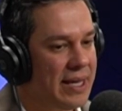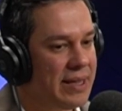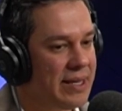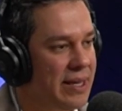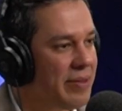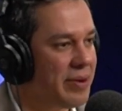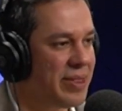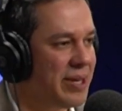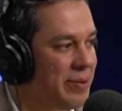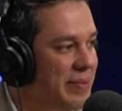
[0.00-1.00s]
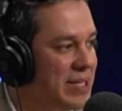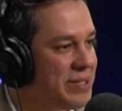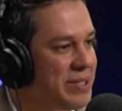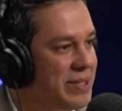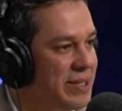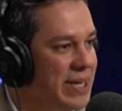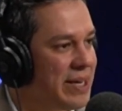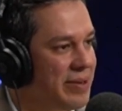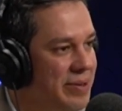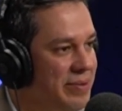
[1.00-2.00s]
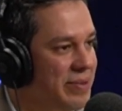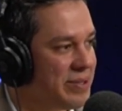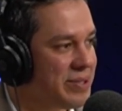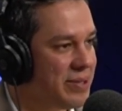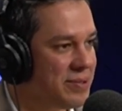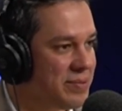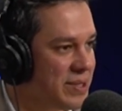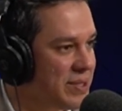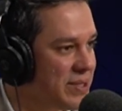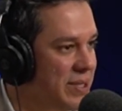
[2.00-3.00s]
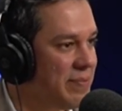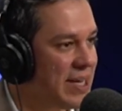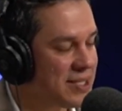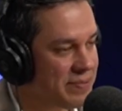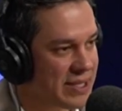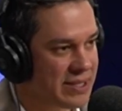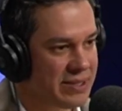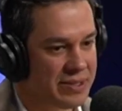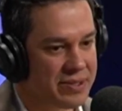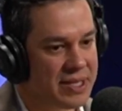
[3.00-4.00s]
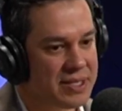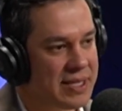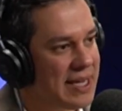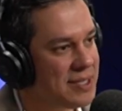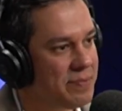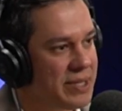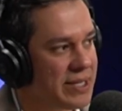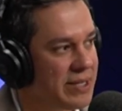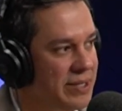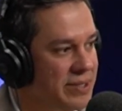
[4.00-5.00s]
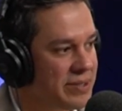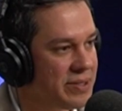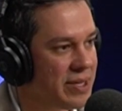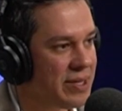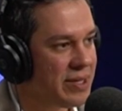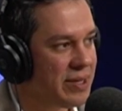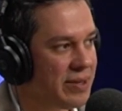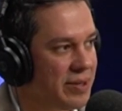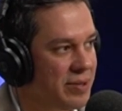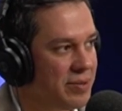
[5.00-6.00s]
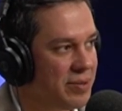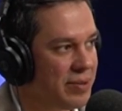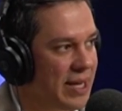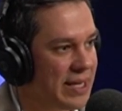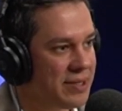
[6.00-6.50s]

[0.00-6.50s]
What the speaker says: And the other thing you mentioned that I don't know if this goes with the team aspect and the trust aspect is that you do